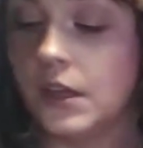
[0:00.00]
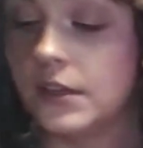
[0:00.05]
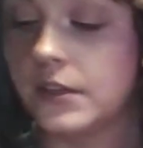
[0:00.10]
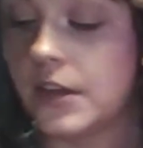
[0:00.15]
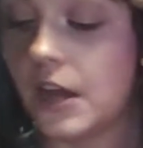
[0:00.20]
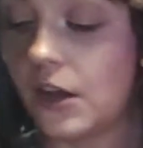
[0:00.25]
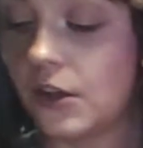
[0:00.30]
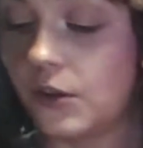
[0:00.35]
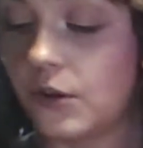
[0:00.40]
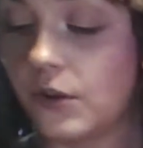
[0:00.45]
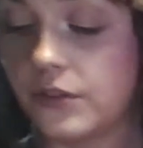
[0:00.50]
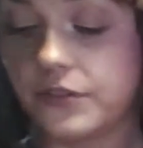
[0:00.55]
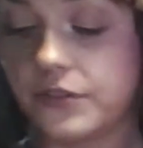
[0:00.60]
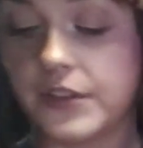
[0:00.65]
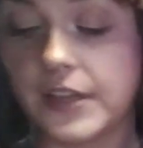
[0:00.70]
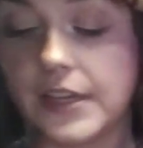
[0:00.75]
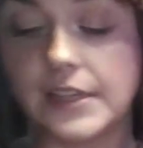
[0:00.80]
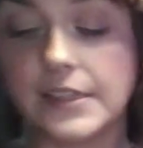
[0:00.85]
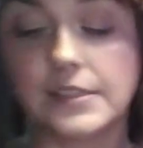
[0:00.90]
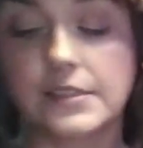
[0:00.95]
Now,
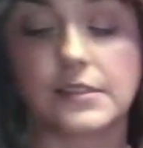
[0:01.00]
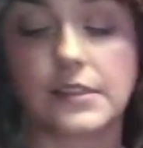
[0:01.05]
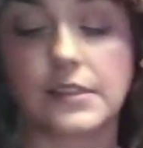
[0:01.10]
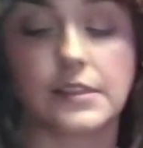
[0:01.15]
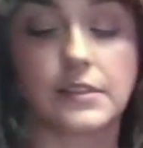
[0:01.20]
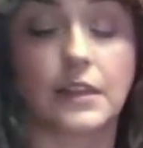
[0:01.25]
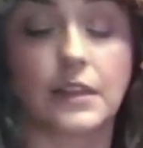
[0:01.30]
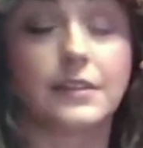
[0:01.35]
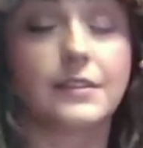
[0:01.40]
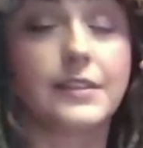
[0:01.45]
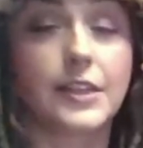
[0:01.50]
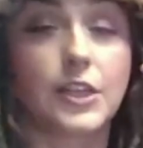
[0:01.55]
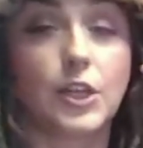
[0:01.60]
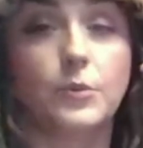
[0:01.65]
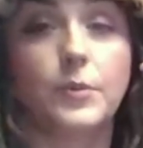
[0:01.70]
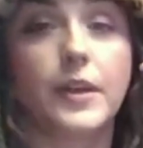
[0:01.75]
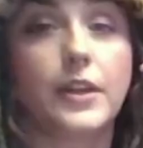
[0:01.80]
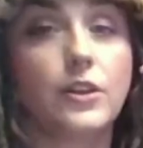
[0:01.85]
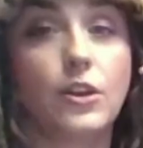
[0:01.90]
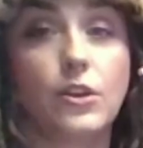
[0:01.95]
this is a little
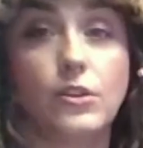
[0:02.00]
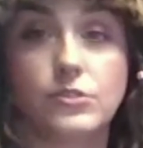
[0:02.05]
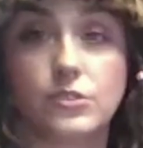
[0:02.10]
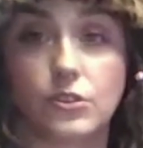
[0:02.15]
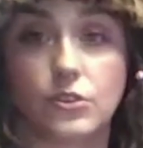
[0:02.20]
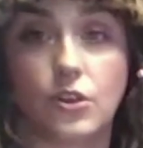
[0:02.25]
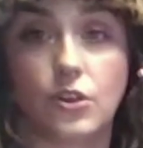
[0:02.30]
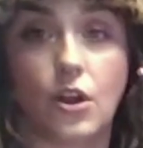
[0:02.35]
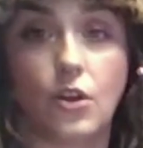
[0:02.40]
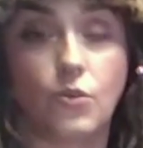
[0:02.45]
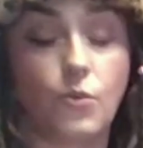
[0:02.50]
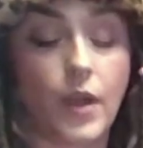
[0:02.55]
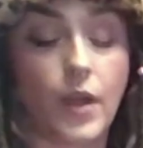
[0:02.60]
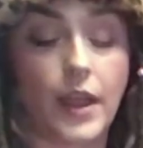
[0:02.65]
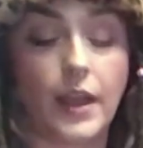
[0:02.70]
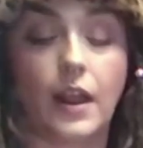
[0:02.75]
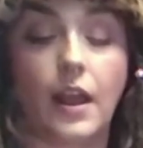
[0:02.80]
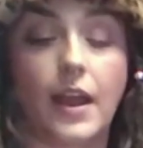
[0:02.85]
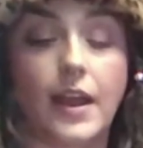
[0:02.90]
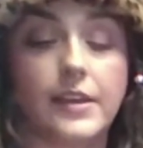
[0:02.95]
bit goes a long
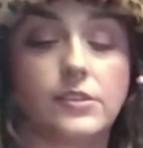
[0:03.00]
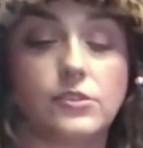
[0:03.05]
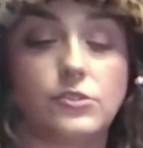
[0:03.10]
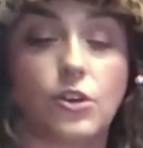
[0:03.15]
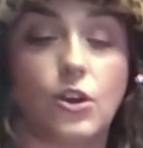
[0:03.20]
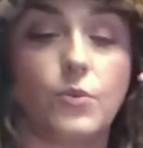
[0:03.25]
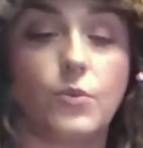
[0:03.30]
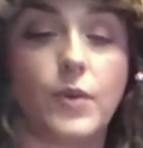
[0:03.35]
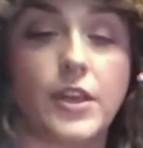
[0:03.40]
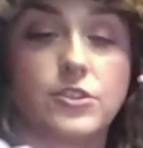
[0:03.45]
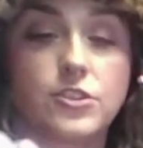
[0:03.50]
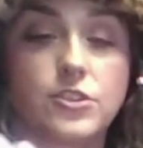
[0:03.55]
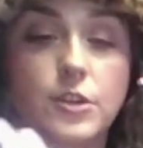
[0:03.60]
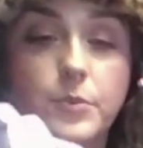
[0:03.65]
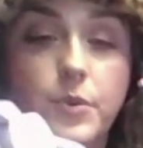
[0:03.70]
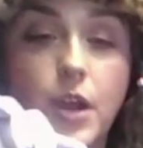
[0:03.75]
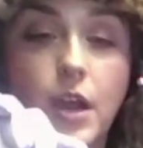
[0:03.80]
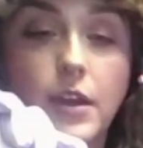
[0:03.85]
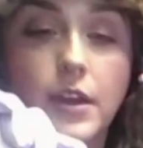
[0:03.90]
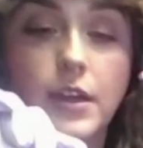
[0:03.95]
way, guys. Don't waste your
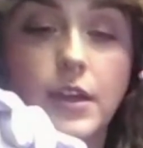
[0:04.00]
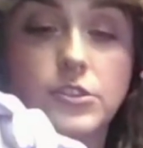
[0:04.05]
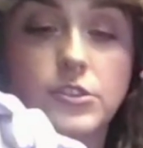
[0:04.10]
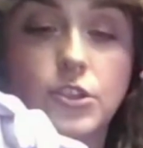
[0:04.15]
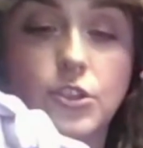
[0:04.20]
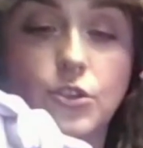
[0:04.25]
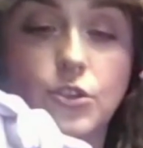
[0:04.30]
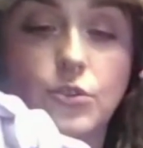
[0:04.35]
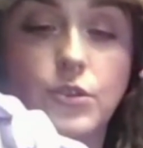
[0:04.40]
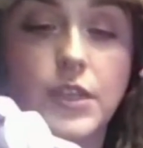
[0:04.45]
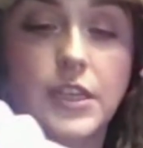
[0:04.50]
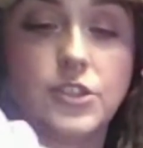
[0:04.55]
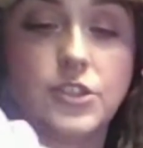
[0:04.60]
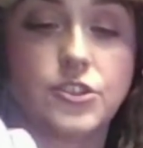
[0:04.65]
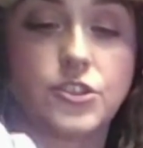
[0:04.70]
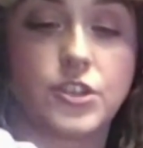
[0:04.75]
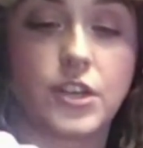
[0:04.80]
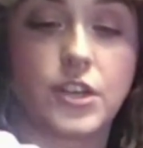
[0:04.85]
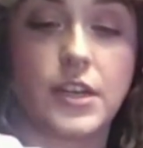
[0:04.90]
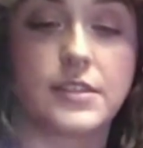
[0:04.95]
product. So you need
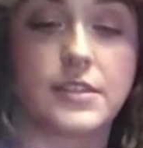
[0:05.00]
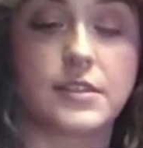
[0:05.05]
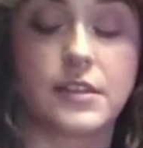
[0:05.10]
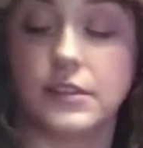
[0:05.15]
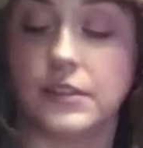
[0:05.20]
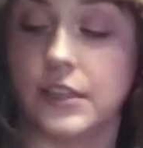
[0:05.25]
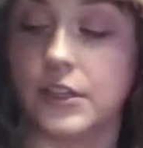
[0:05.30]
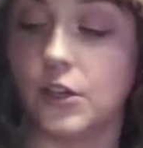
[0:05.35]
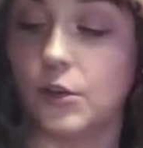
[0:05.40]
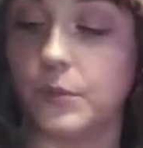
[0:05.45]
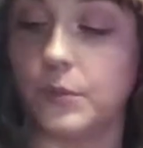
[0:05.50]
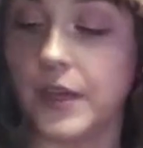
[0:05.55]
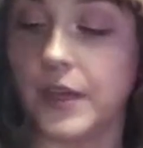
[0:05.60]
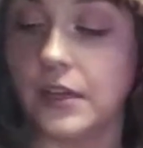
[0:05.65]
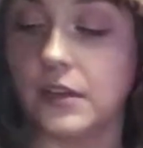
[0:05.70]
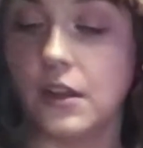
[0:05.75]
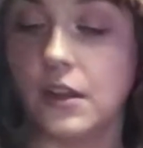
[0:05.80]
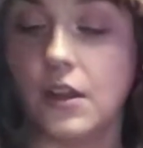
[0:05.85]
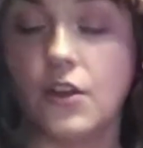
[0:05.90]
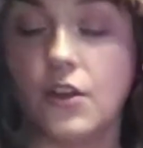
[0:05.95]
just a little
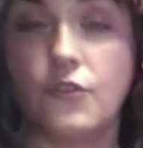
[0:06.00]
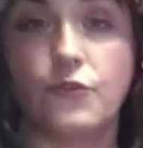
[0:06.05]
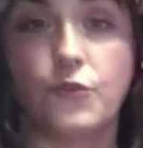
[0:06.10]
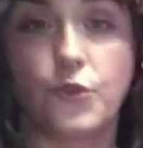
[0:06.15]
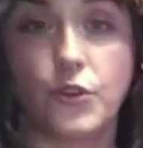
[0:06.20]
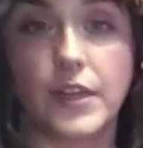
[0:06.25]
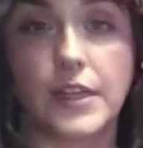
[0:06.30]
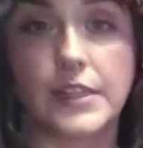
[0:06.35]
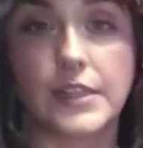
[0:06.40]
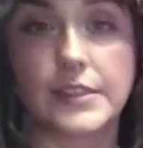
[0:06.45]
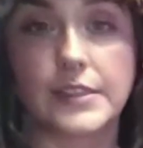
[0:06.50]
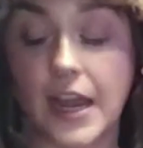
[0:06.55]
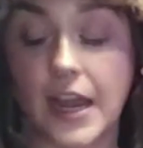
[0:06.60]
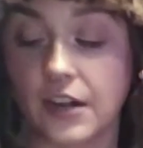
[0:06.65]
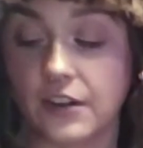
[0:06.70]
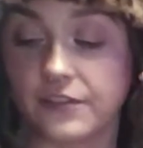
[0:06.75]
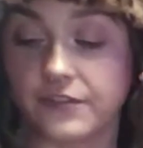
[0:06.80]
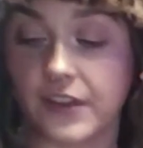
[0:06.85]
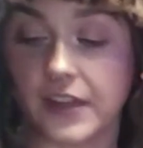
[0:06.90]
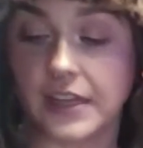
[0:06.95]
bit for the
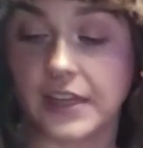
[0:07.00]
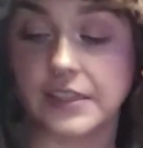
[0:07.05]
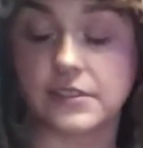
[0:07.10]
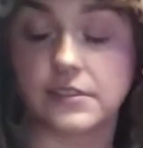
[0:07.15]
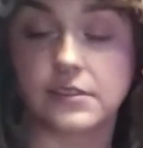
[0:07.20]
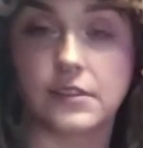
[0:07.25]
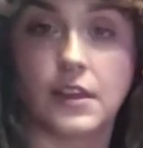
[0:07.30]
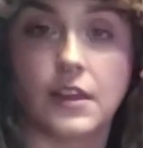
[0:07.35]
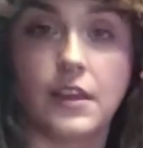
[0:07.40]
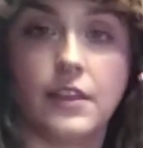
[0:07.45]
entire face.